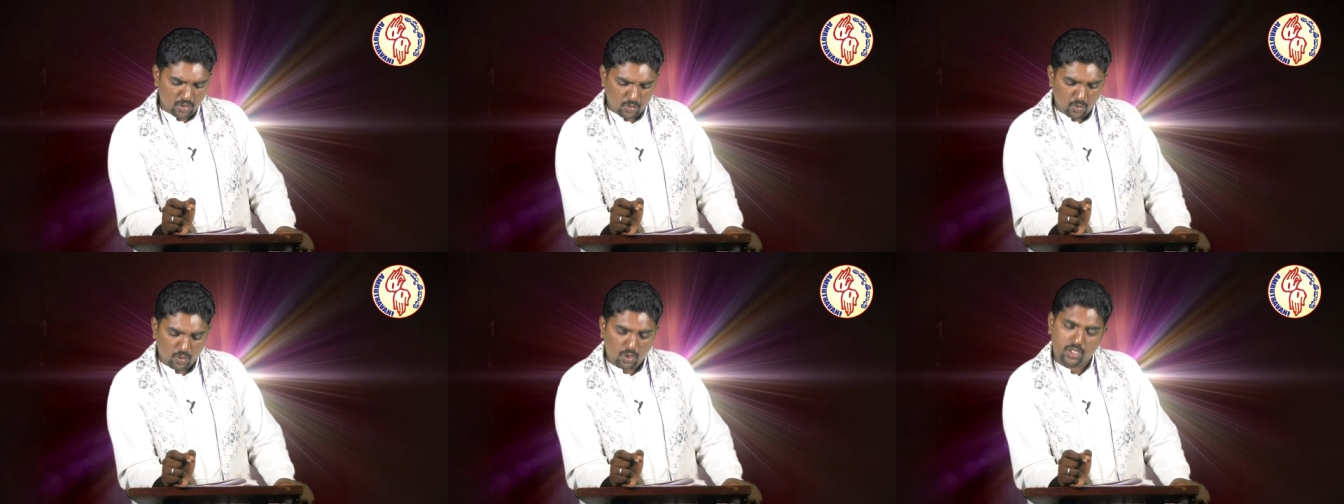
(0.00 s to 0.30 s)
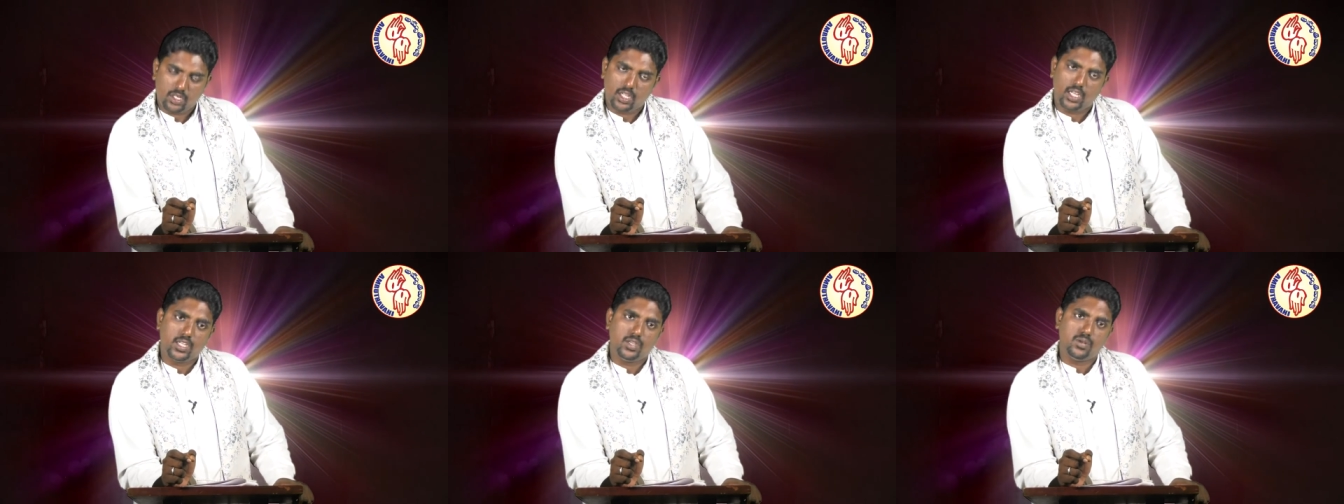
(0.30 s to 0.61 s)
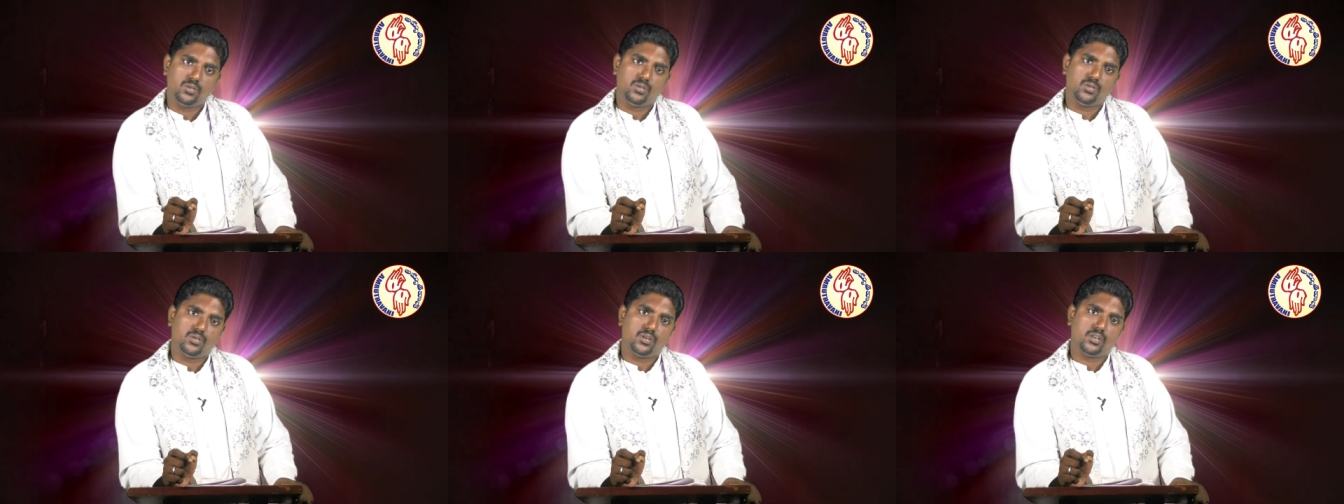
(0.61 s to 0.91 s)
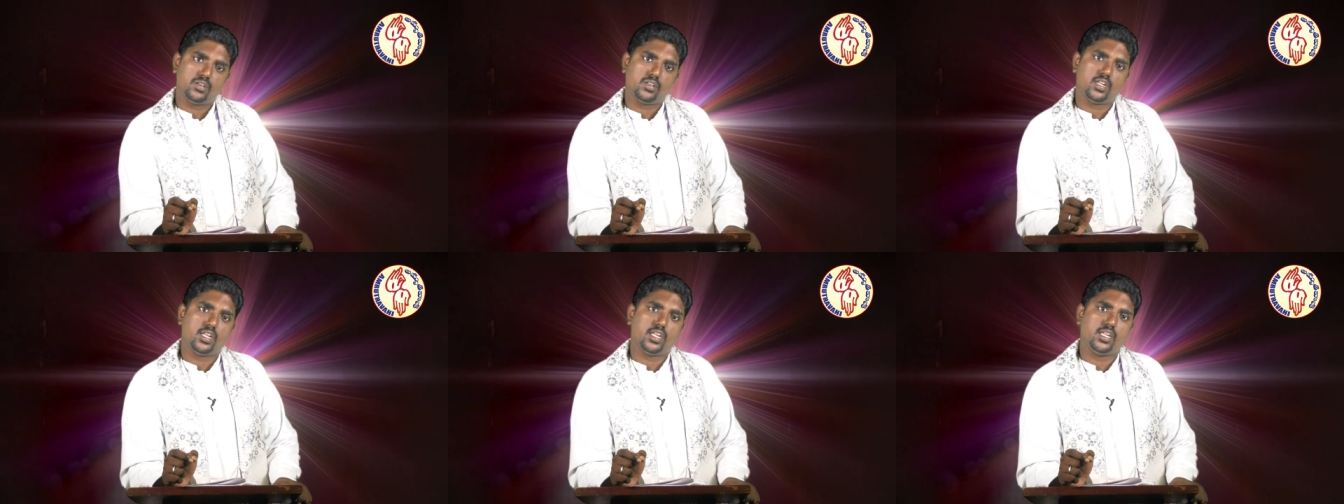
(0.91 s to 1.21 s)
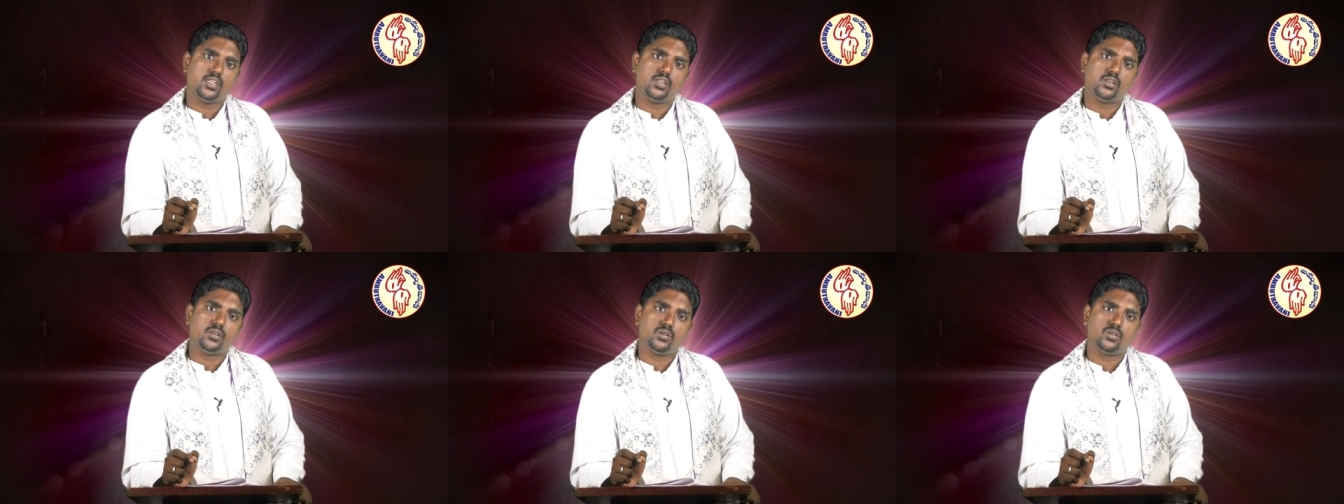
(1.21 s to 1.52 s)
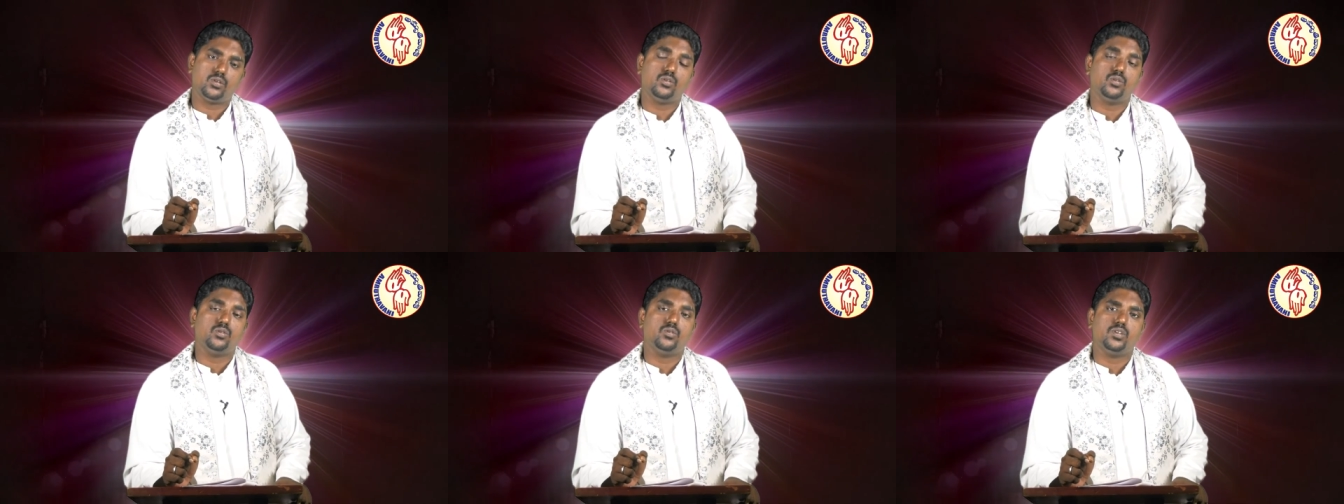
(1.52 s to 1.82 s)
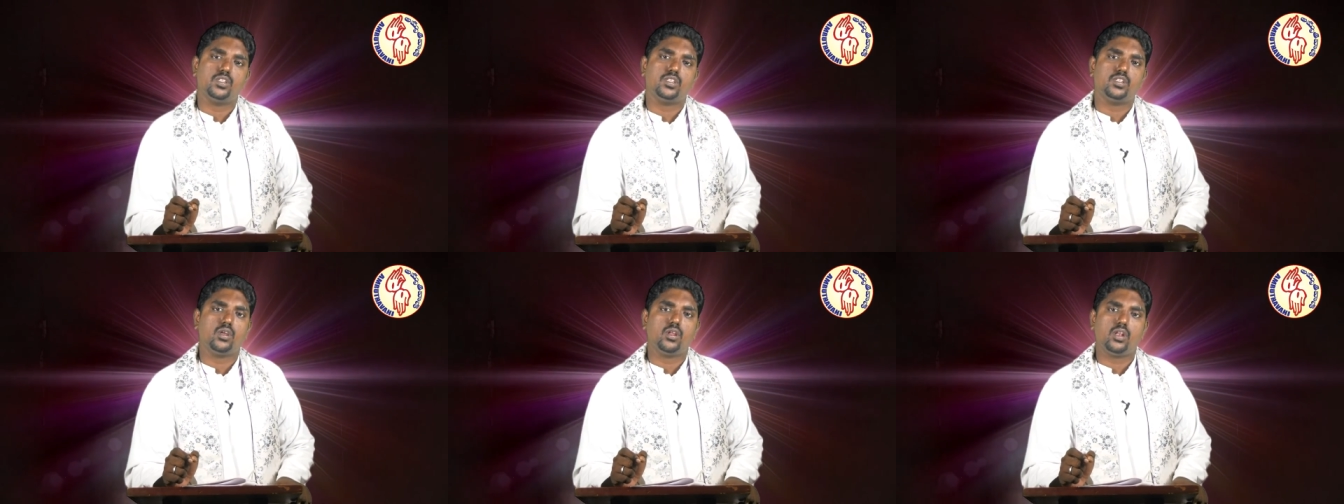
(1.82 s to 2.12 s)
what are you trying to do
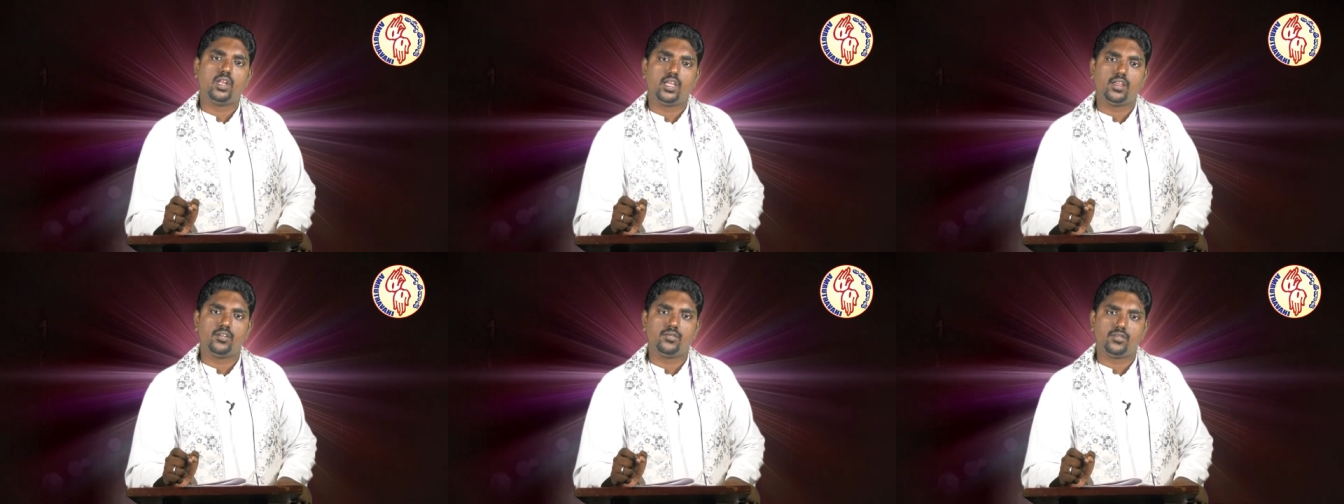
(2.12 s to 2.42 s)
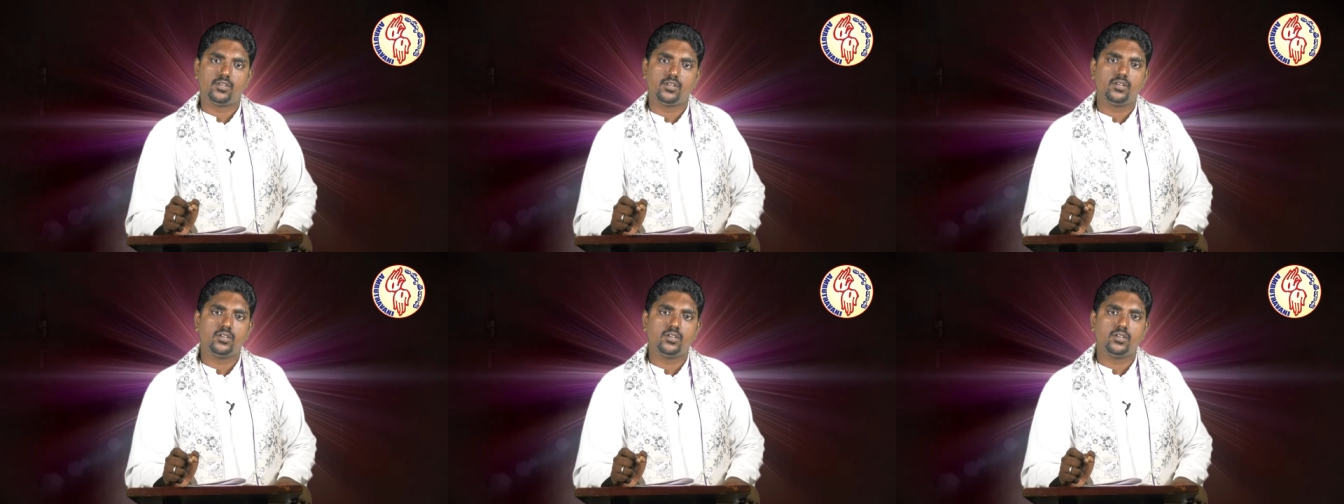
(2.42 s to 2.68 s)
with your life?